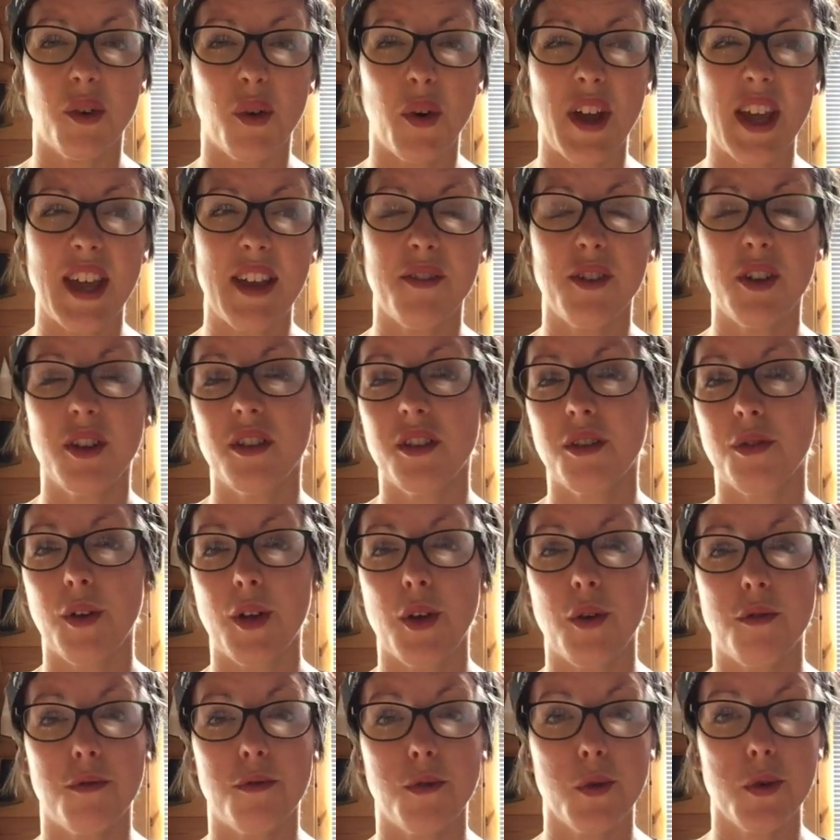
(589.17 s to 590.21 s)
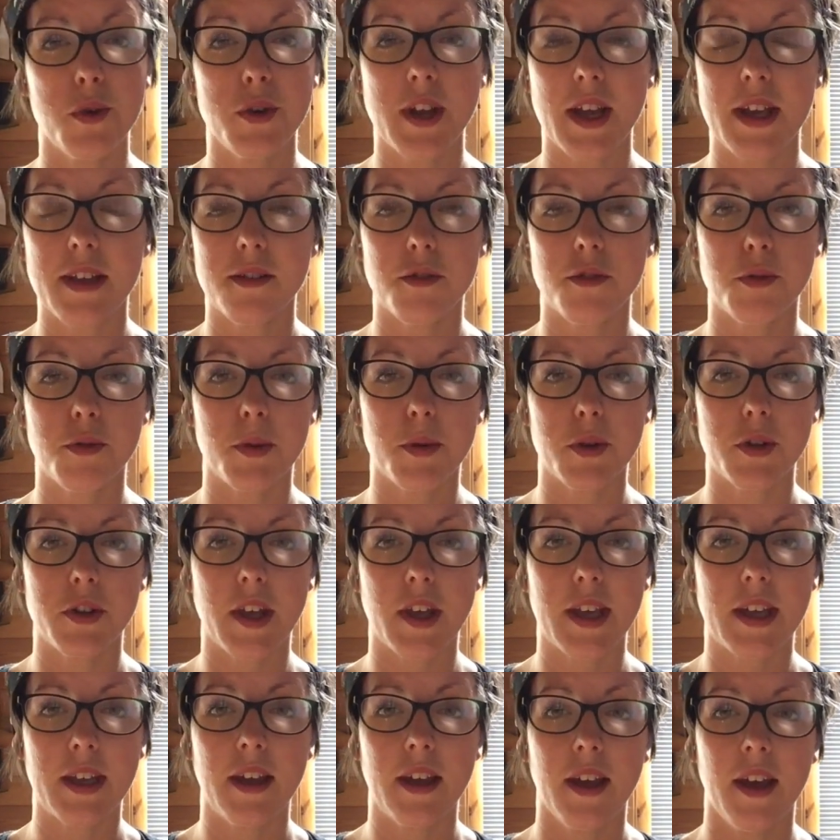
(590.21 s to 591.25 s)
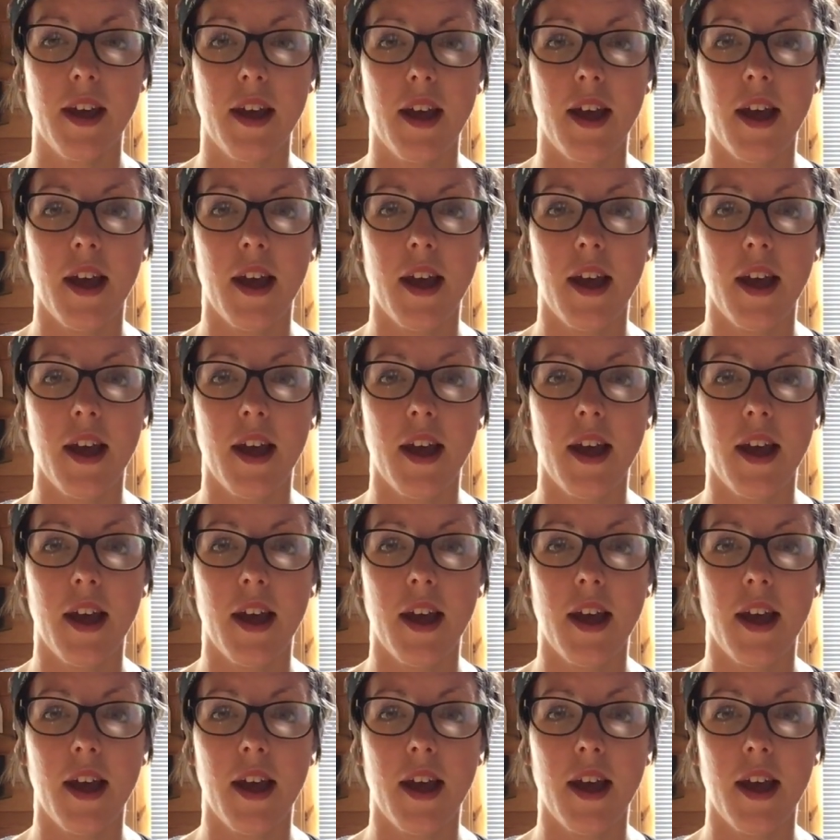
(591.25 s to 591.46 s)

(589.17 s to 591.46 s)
or even 3 or 4 days of spotting,